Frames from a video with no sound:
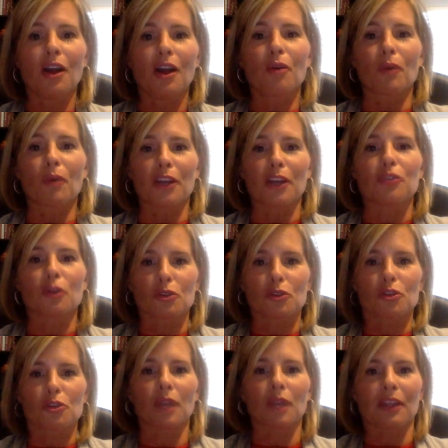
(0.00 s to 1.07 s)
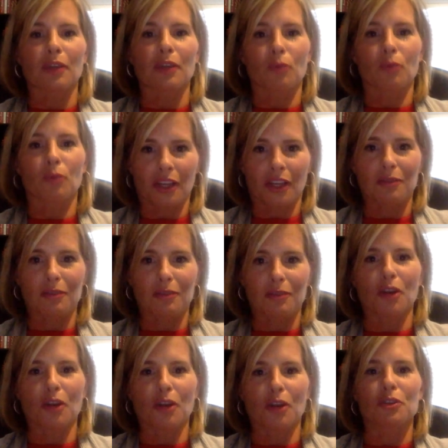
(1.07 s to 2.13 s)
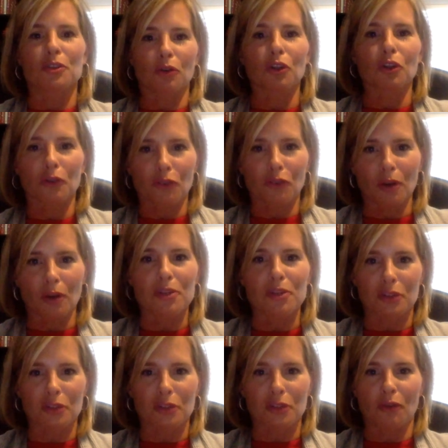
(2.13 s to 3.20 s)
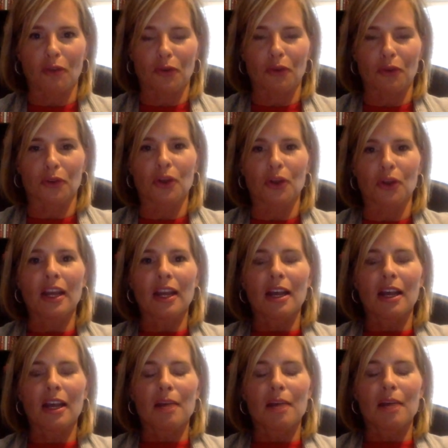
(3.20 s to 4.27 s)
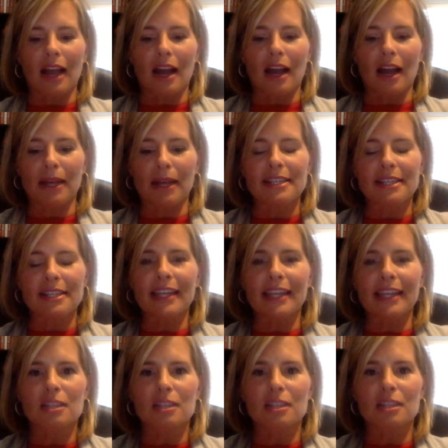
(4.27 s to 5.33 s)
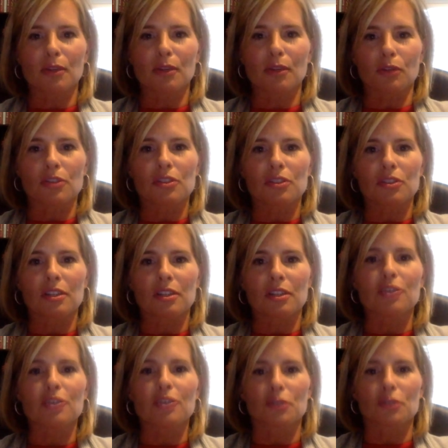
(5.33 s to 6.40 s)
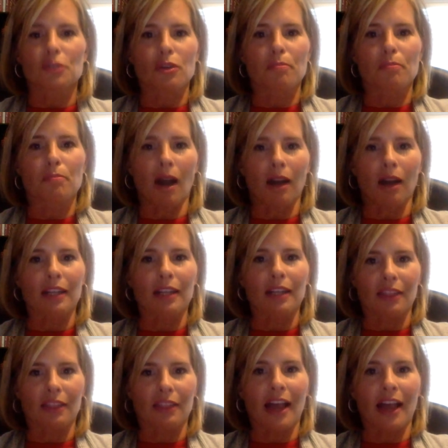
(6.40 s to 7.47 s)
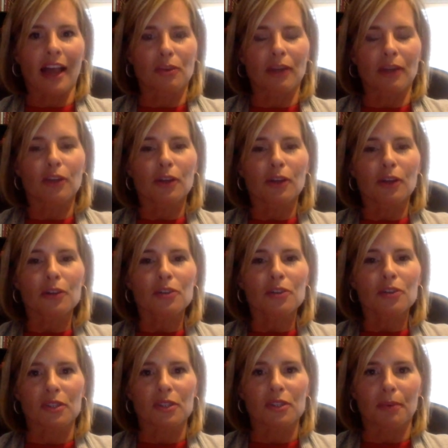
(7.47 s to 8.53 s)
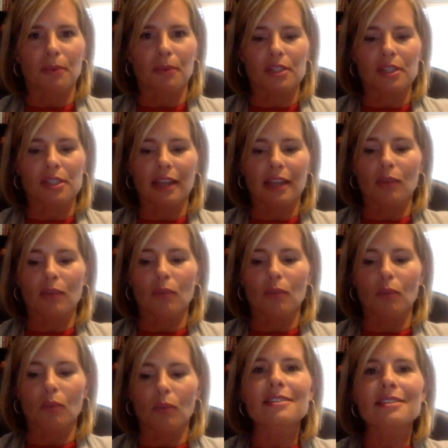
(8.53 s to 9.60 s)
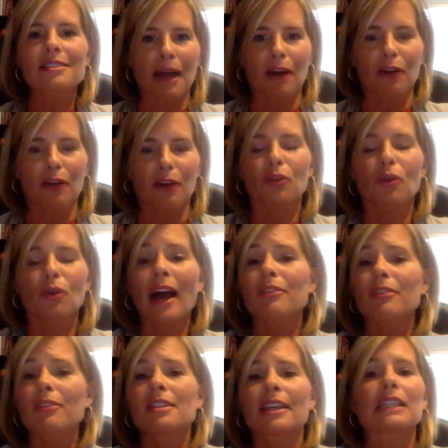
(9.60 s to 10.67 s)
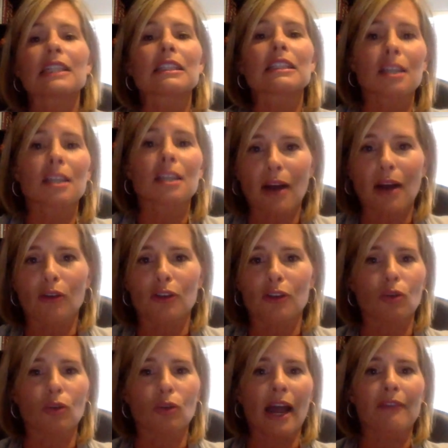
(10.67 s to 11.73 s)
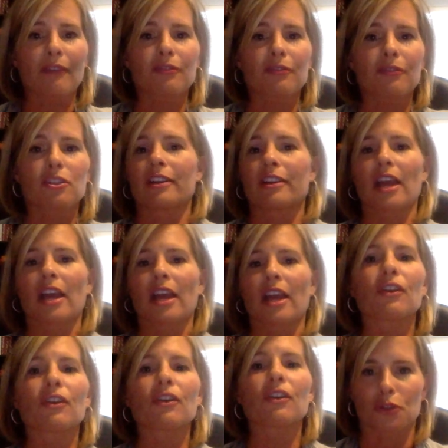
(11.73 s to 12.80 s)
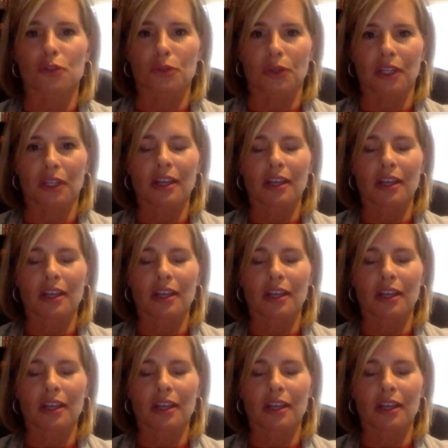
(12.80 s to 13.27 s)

when you don't do anything with it, when you don't learn from it to grow further. But by taking some of those risks, teachers are also modeling that. So I encourage them, for example, to take one step out. You don't have to take a leap out. You don't have to change everything you're doing,